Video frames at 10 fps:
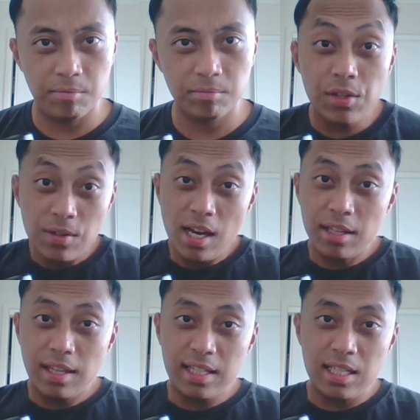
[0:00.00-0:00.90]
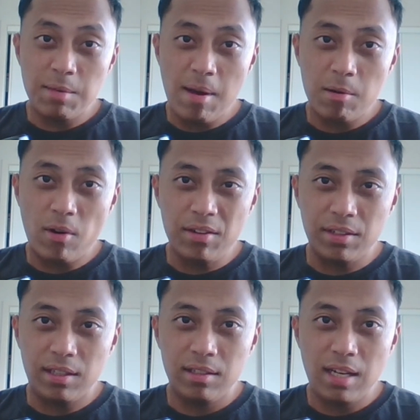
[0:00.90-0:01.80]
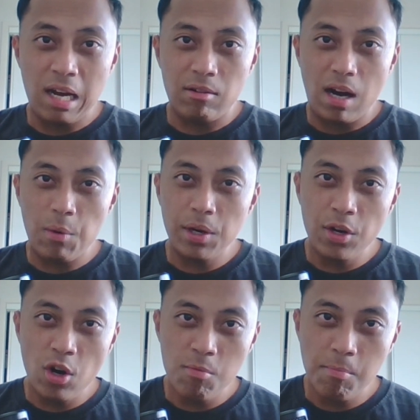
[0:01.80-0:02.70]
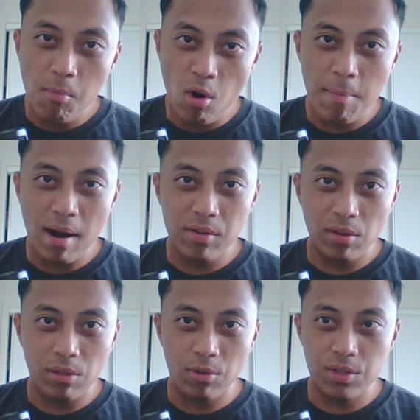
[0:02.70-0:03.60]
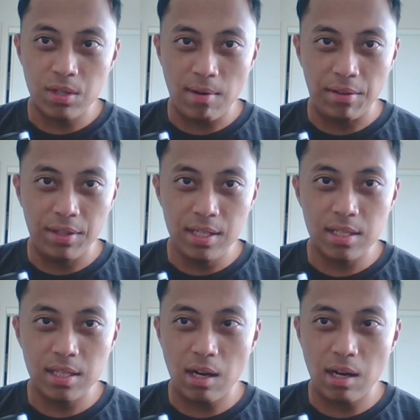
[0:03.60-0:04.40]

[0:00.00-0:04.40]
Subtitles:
So yeah, that's it about grounding. Now, I want to know more about your thoughts around this.